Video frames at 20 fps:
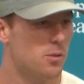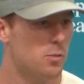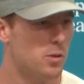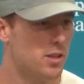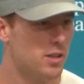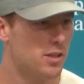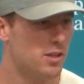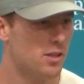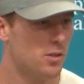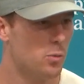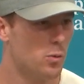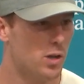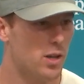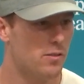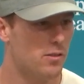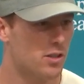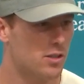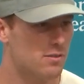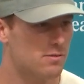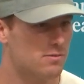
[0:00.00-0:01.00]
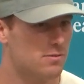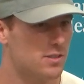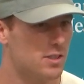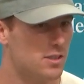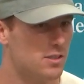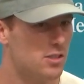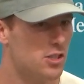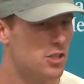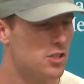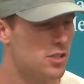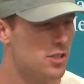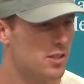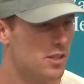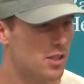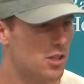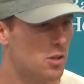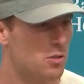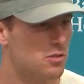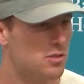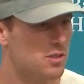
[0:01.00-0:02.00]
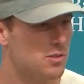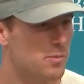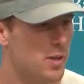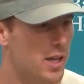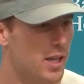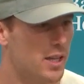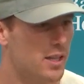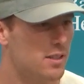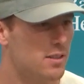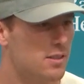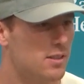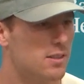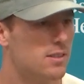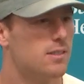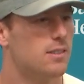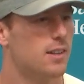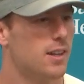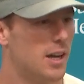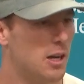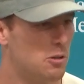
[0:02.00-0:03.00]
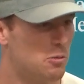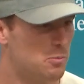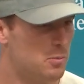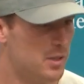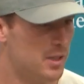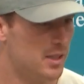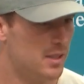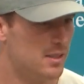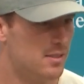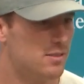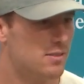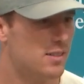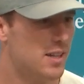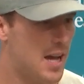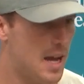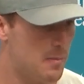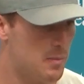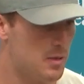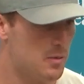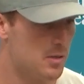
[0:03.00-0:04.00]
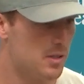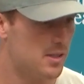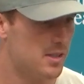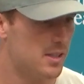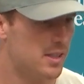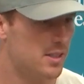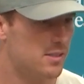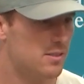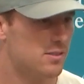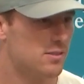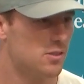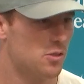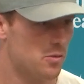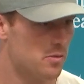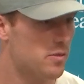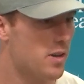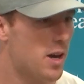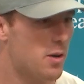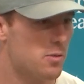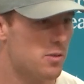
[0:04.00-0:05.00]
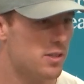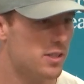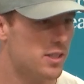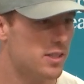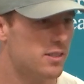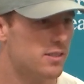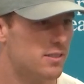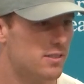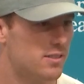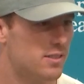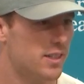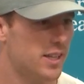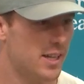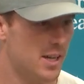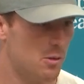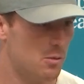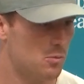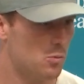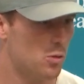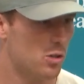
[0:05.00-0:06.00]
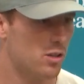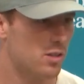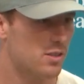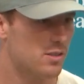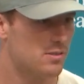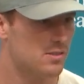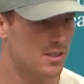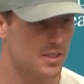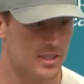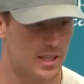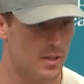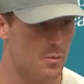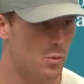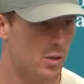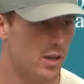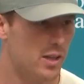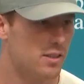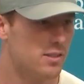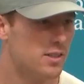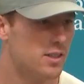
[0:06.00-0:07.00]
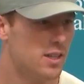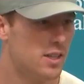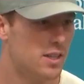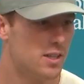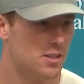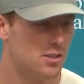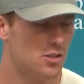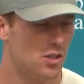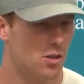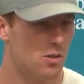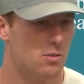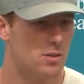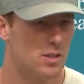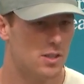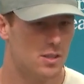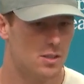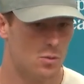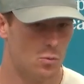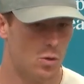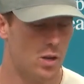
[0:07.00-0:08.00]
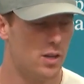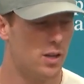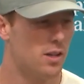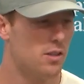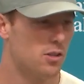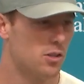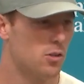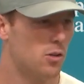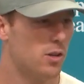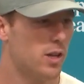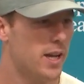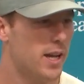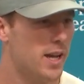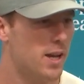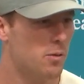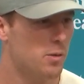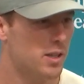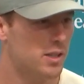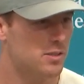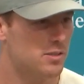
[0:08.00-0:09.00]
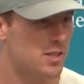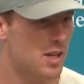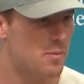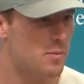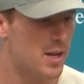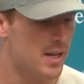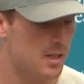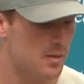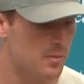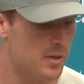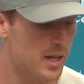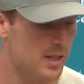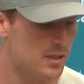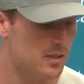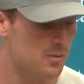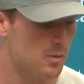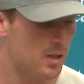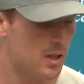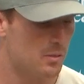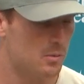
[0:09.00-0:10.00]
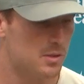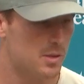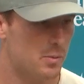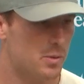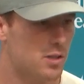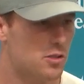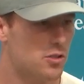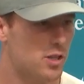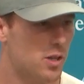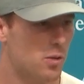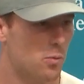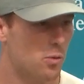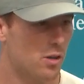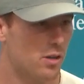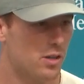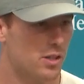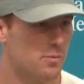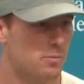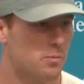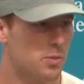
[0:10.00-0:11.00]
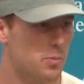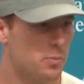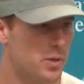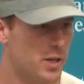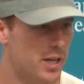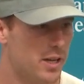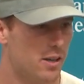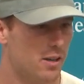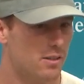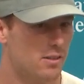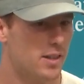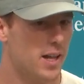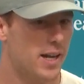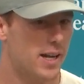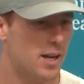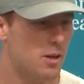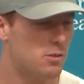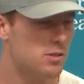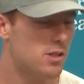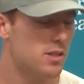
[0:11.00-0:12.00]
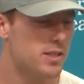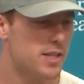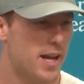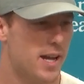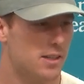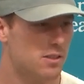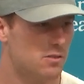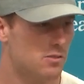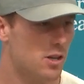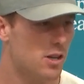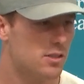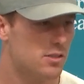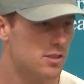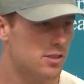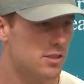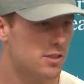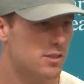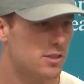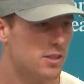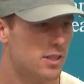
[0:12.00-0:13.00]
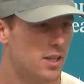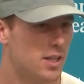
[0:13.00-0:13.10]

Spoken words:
whatever decision the coaches made, I would be happy with it or fine with it. And I would work the same way. So one other goal I had when I signed back to the practice squad was I'm going to try to work and prepare like I was on the active roster.